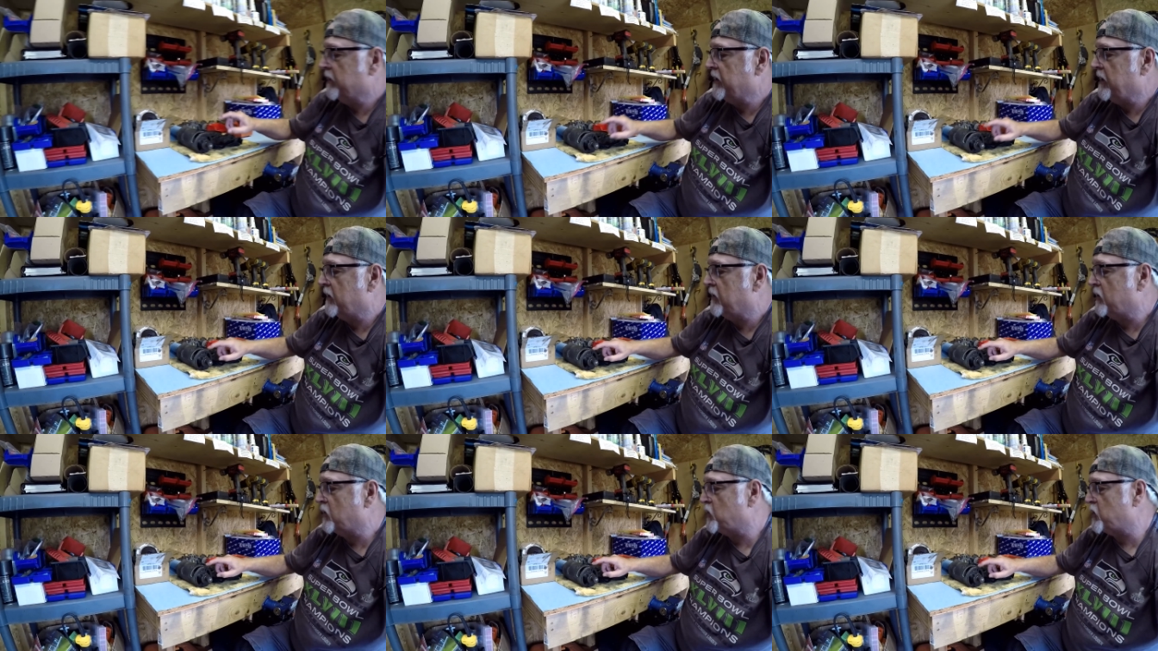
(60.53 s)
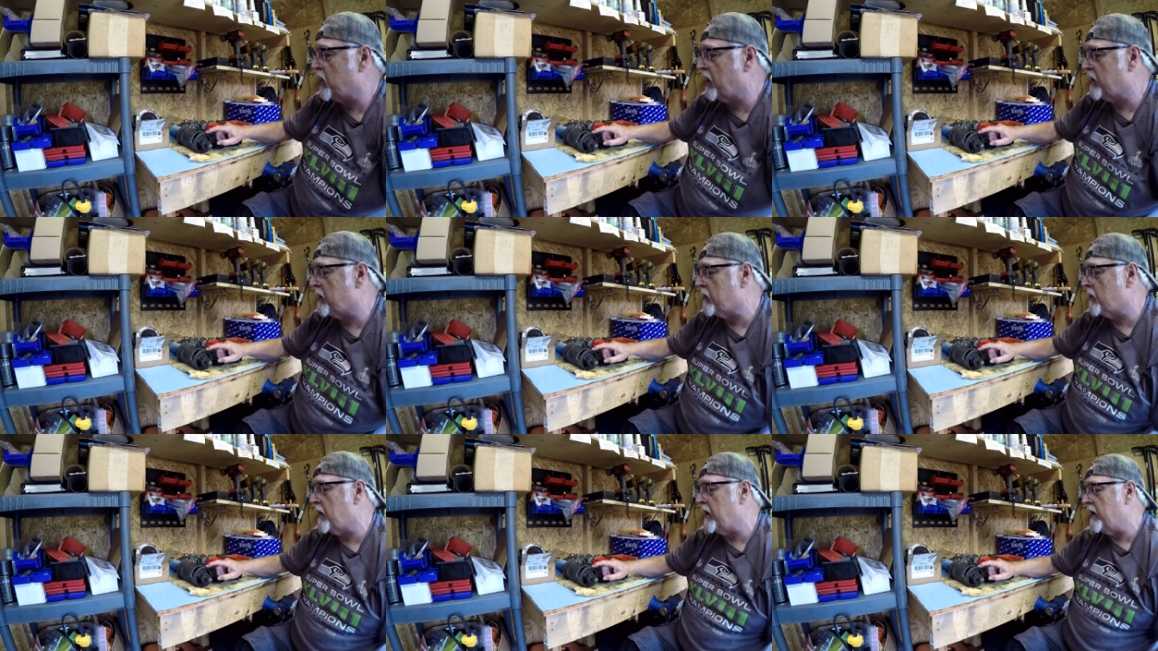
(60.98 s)
we did the
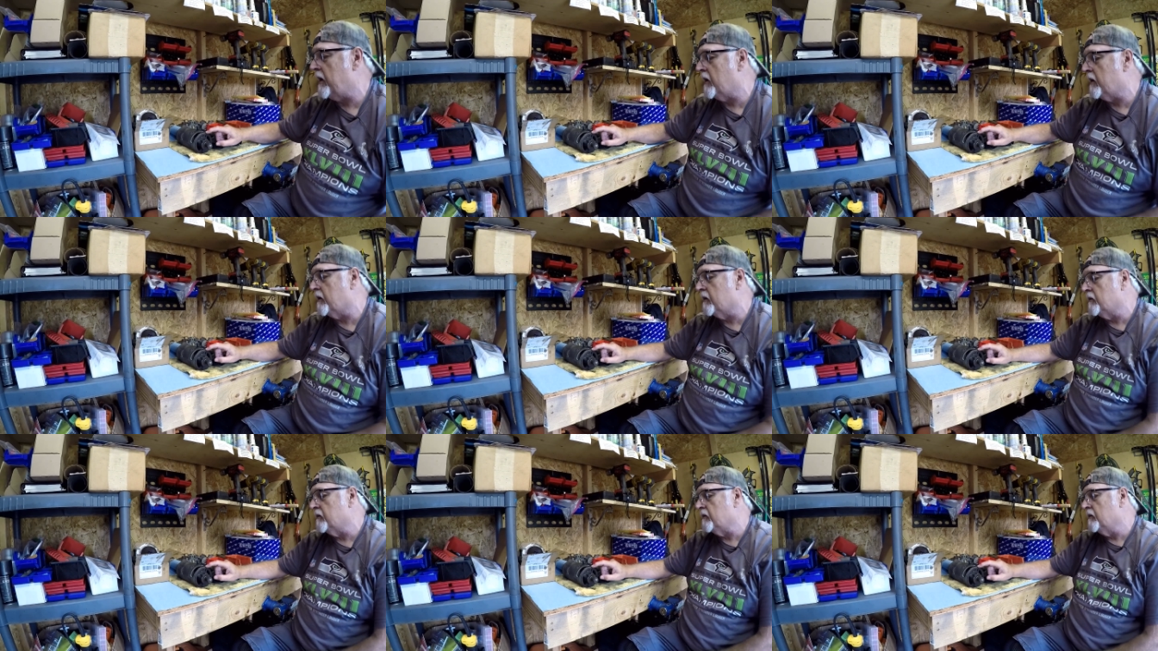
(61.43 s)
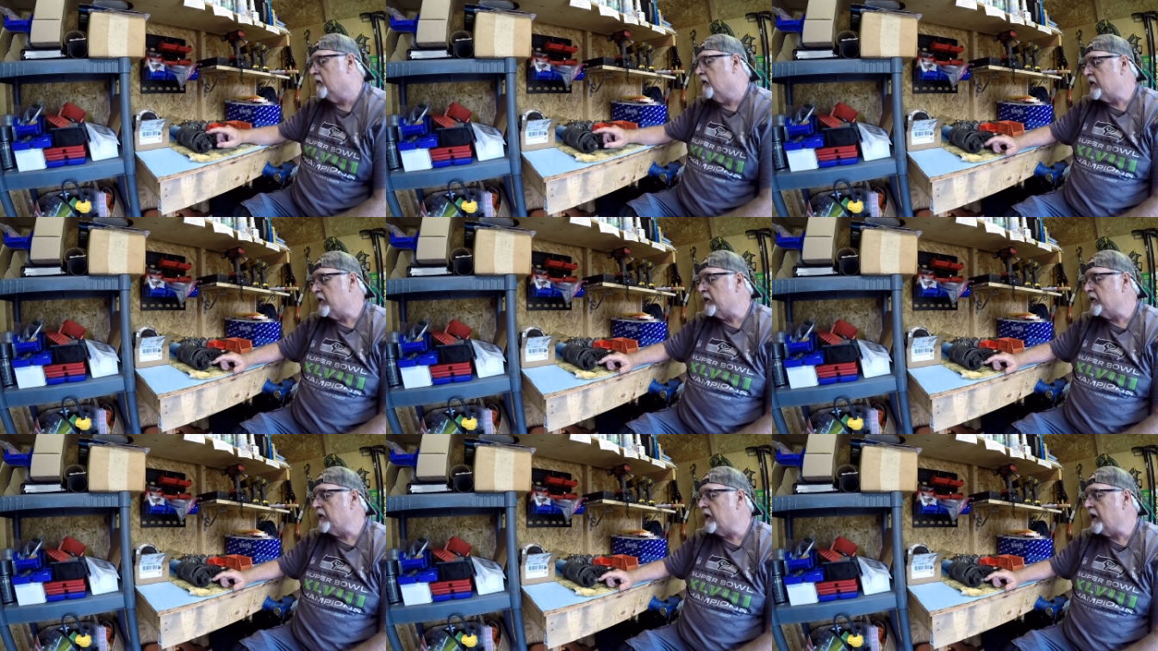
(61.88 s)
generator.
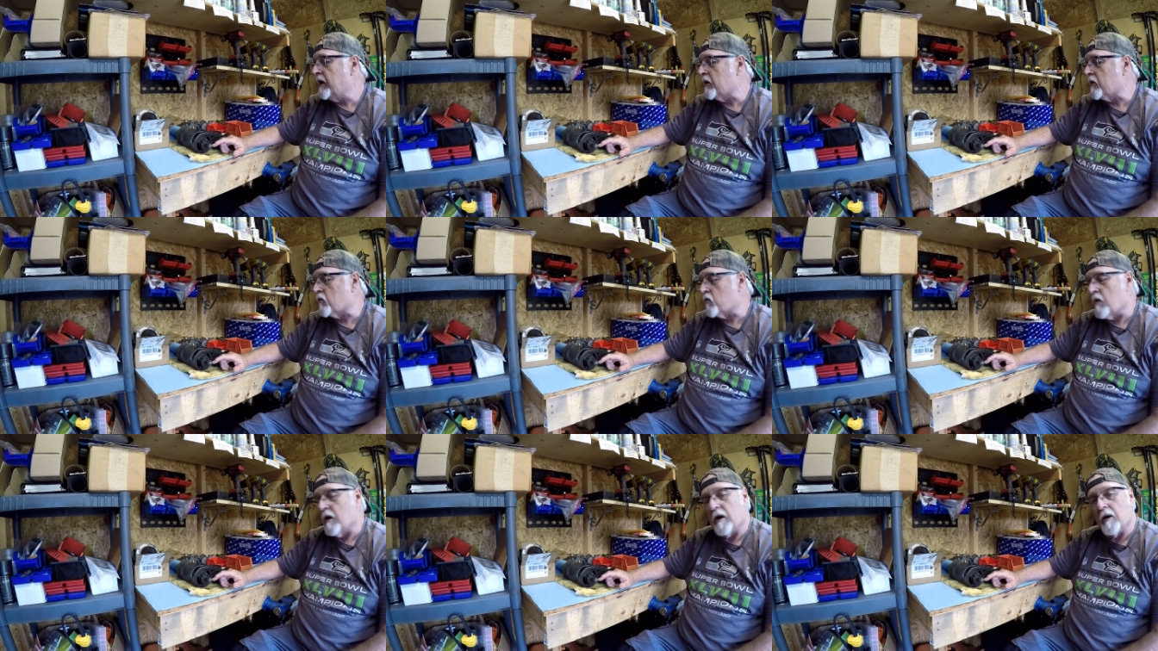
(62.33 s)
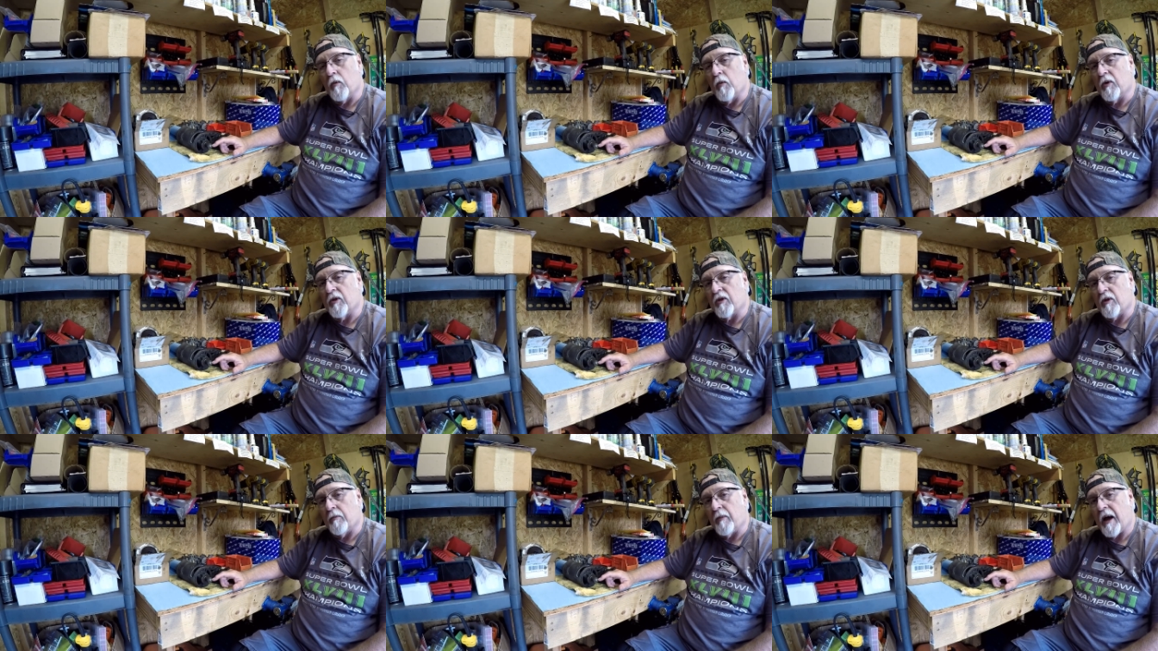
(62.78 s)
Couldn't get it running
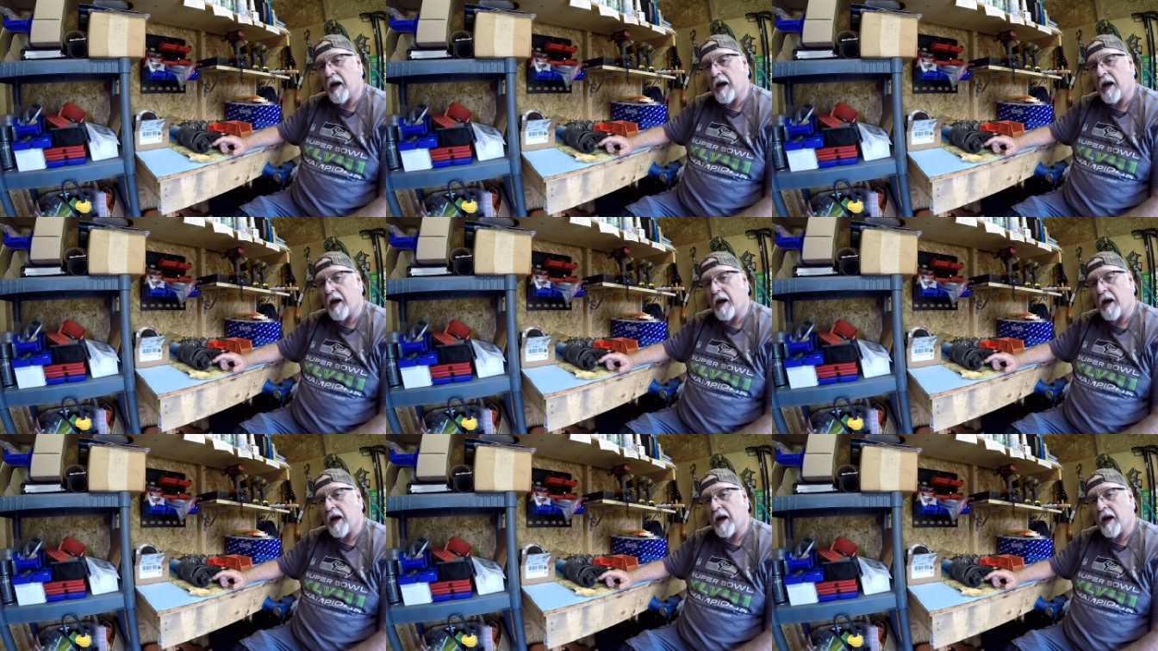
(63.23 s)
with the